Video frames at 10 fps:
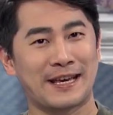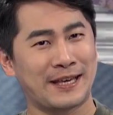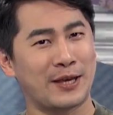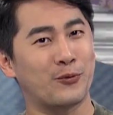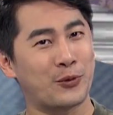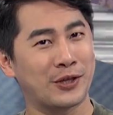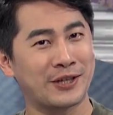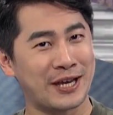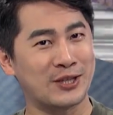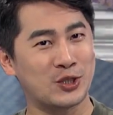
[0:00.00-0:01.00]
He
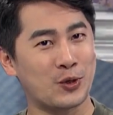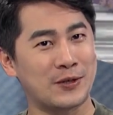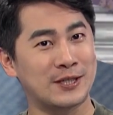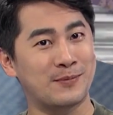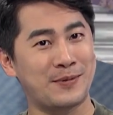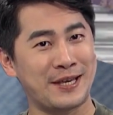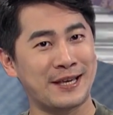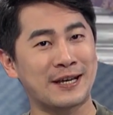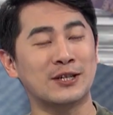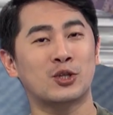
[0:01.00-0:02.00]
really enjoys
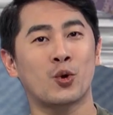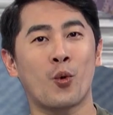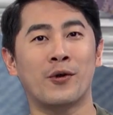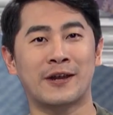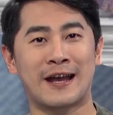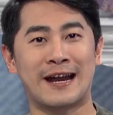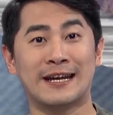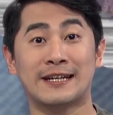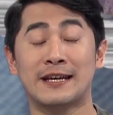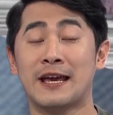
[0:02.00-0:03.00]
being a tour
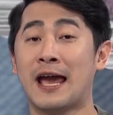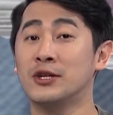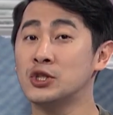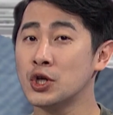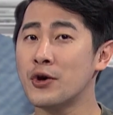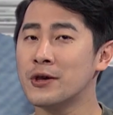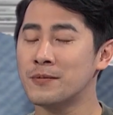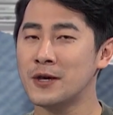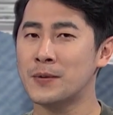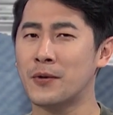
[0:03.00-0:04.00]
guide and showing
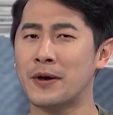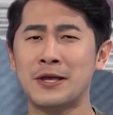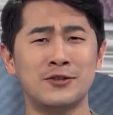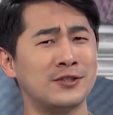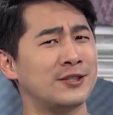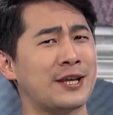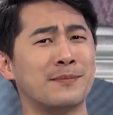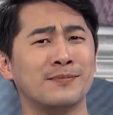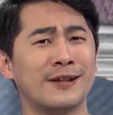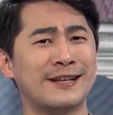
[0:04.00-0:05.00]
people interesting
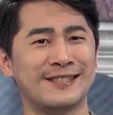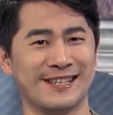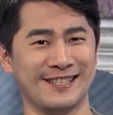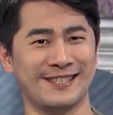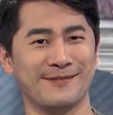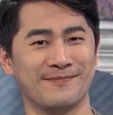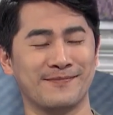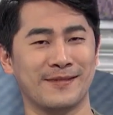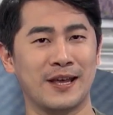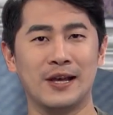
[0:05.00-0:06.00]
places.
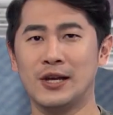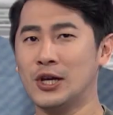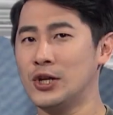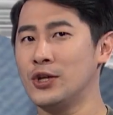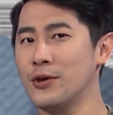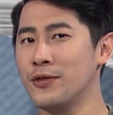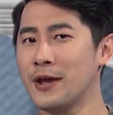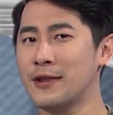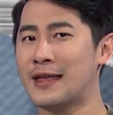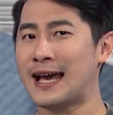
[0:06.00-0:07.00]
Do you
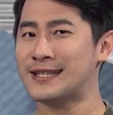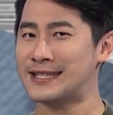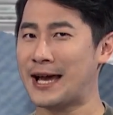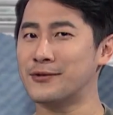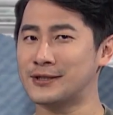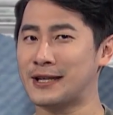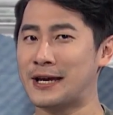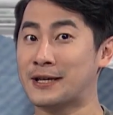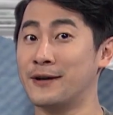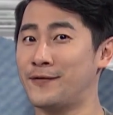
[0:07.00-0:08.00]
think that sounds
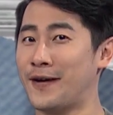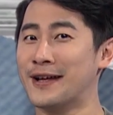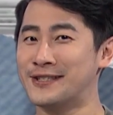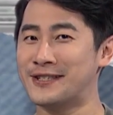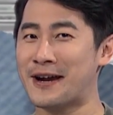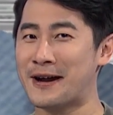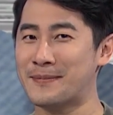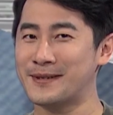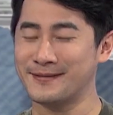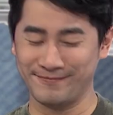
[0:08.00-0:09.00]
like a fun job?